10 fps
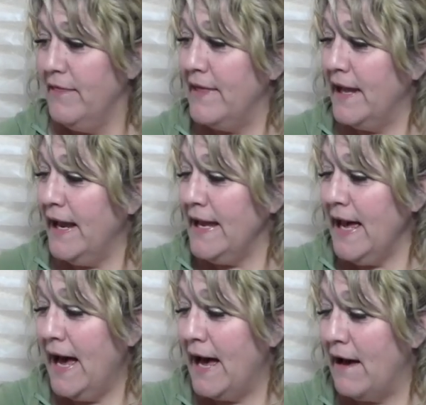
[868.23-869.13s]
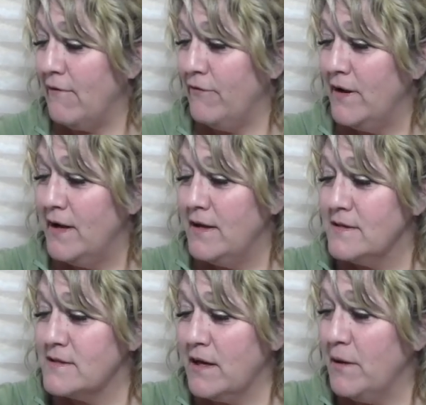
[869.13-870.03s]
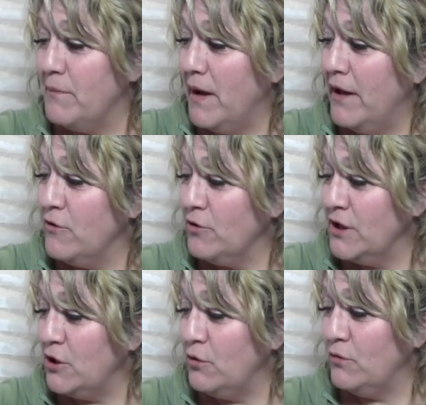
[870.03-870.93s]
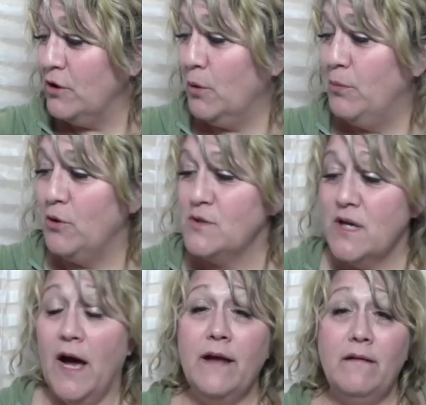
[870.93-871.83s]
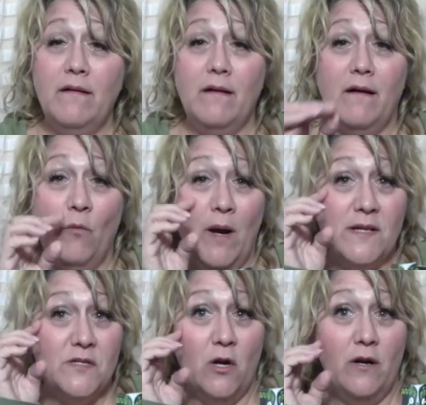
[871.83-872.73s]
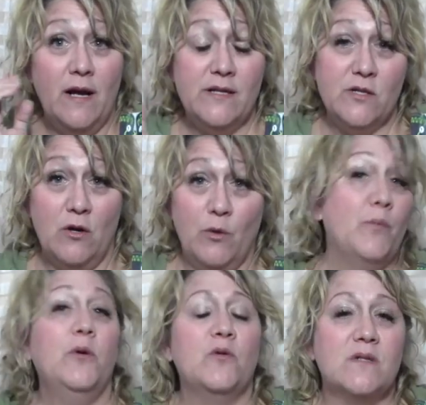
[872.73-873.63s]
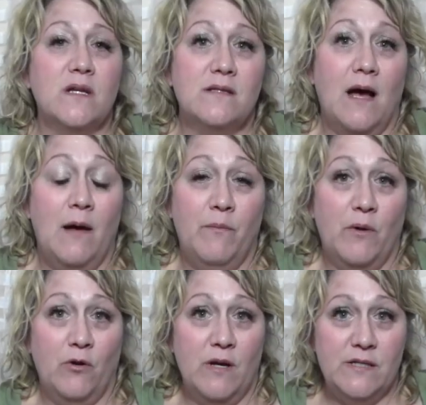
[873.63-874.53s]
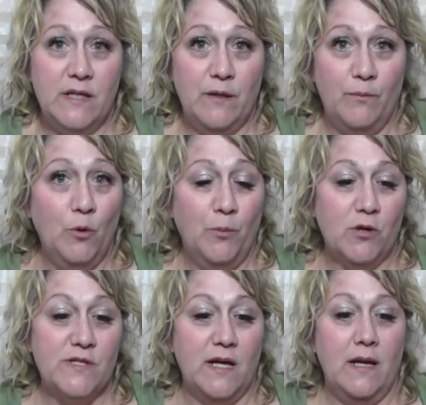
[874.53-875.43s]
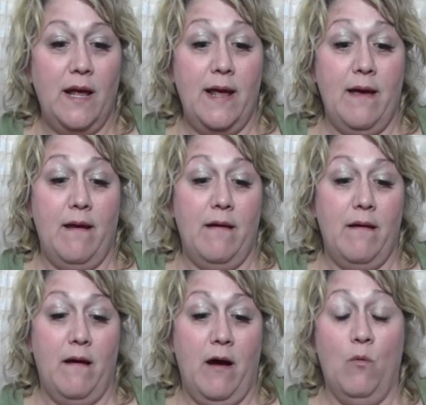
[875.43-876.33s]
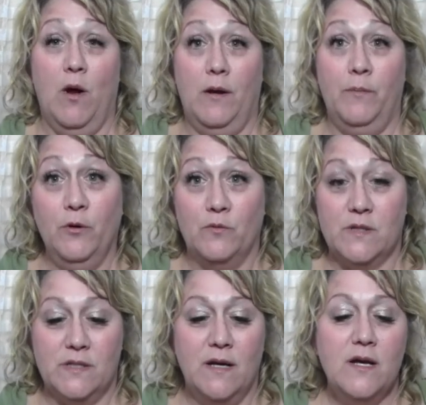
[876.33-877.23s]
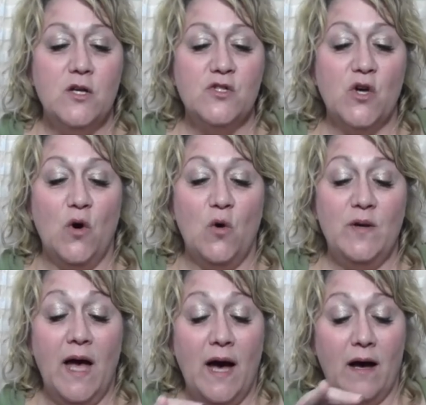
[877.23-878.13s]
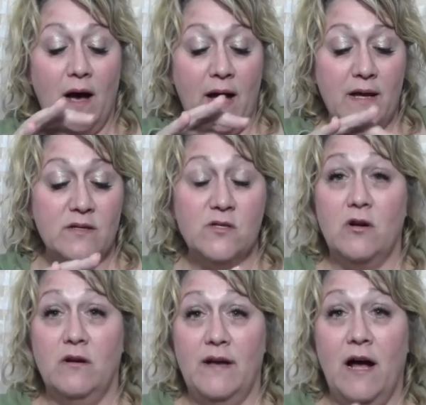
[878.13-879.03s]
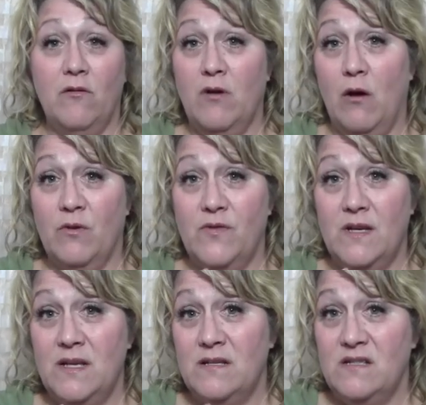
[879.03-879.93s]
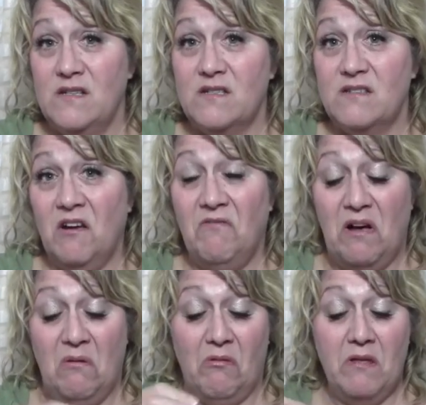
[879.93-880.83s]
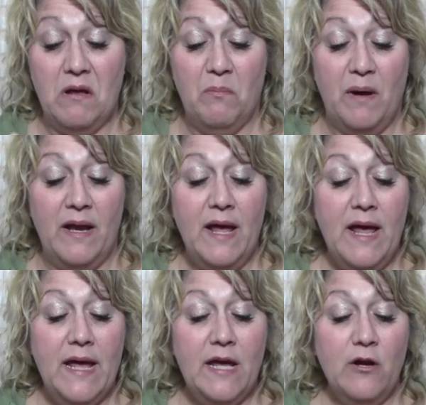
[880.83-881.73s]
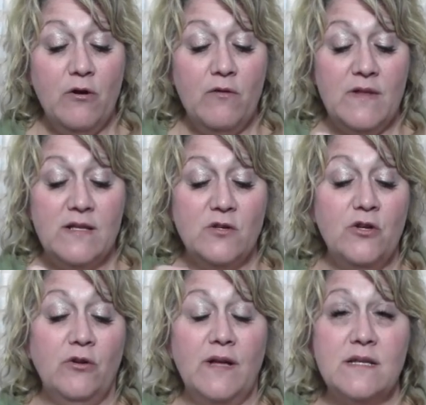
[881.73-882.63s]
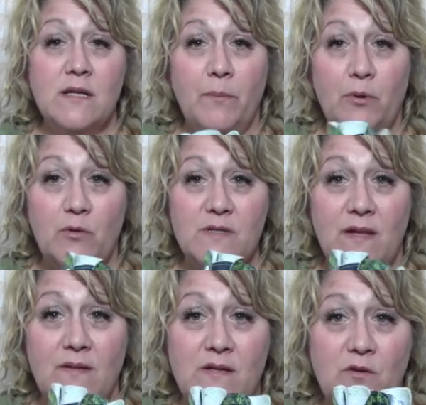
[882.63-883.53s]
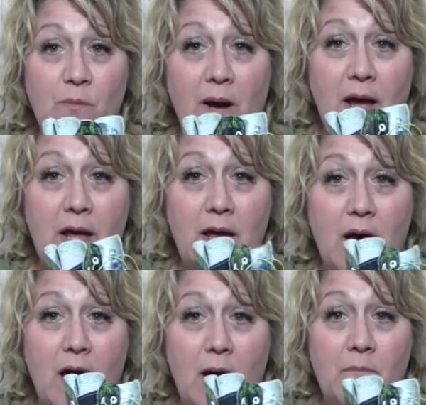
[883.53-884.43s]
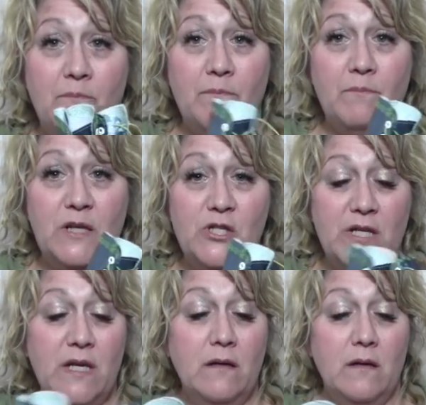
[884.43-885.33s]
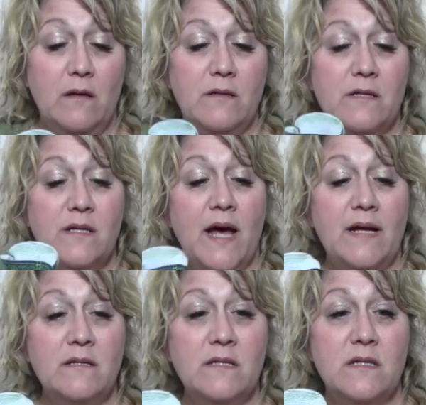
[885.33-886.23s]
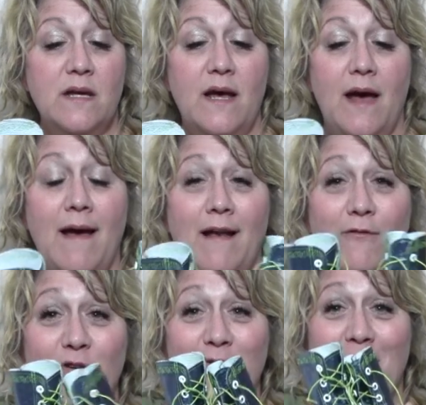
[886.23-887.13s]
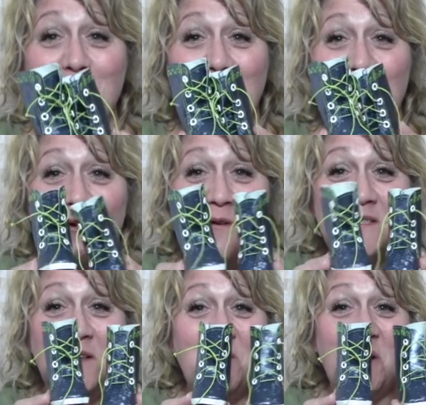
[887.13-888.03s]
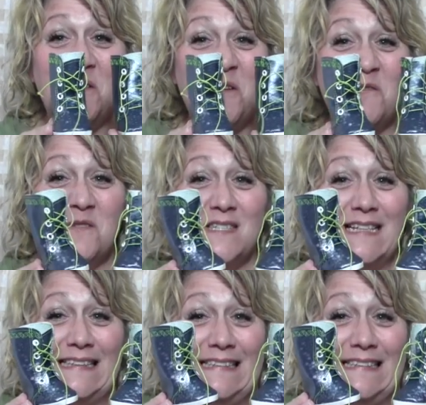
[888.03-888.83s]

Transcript: Then I have some other cute little boots. When I started with boots because I'm a crazy boot person and I wanted boots. So yeah, I started out not with the easiest stuff, I don't think, but here, these are your lace-up boots, and these are by Miche Designs. And if you actually notice and look close,